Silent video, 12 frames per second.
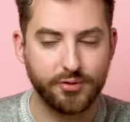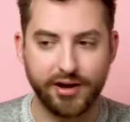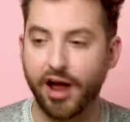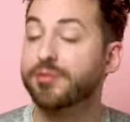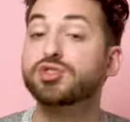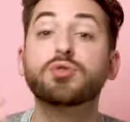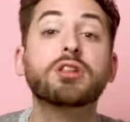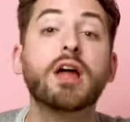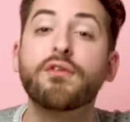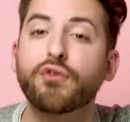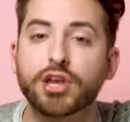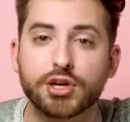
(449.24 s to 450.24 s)
no matter how much you
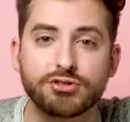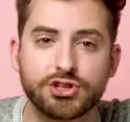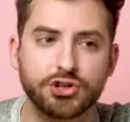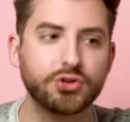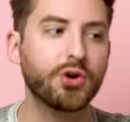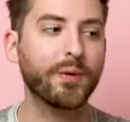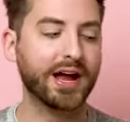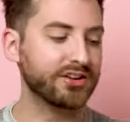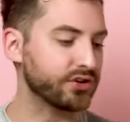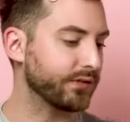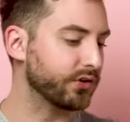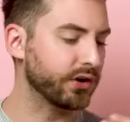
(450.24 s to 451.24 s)
love what you do, oh my
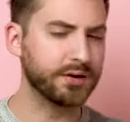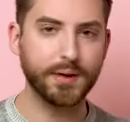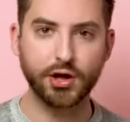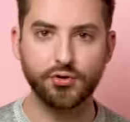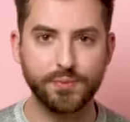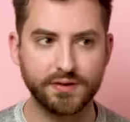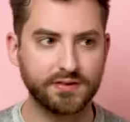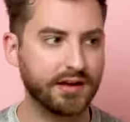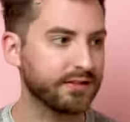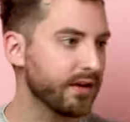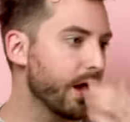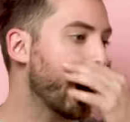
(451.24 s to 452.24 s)
gosh, I've started my own
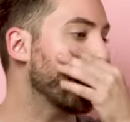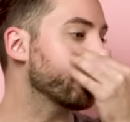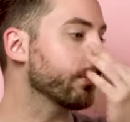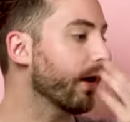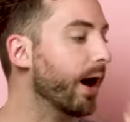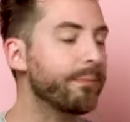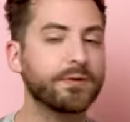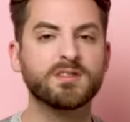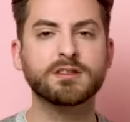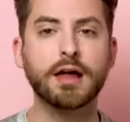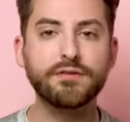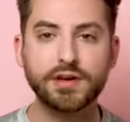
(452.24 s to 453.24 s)
business. I grew up
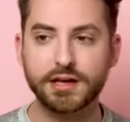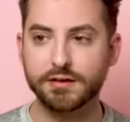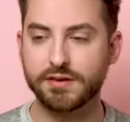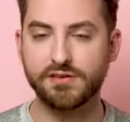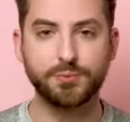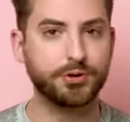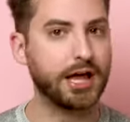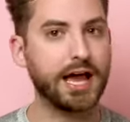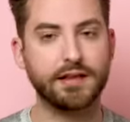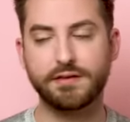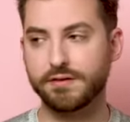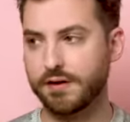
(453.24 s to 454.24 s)
loving these
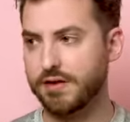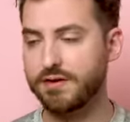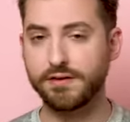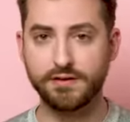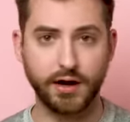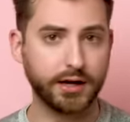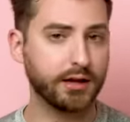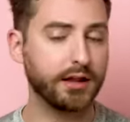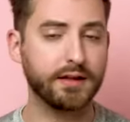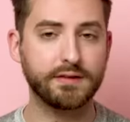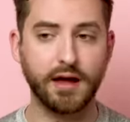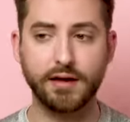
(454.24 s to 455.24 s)
plants and these
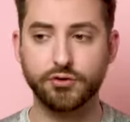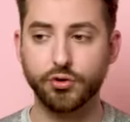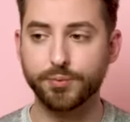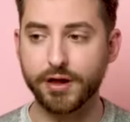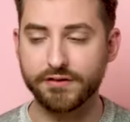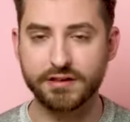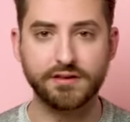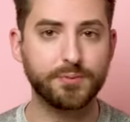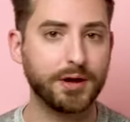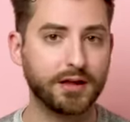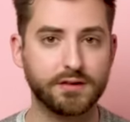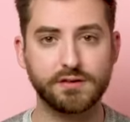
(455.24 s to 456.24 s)
succulents. I grew up loving this
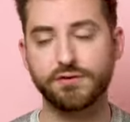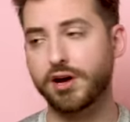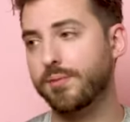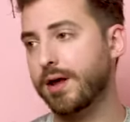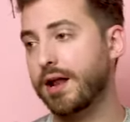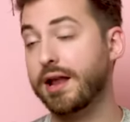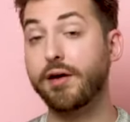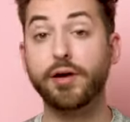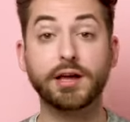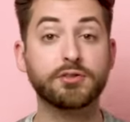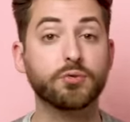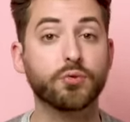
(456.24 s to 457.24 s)
being in this environment and now
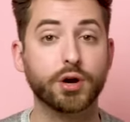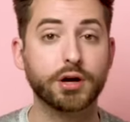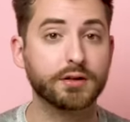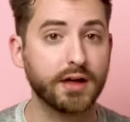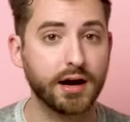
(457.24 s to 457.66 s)
I get to work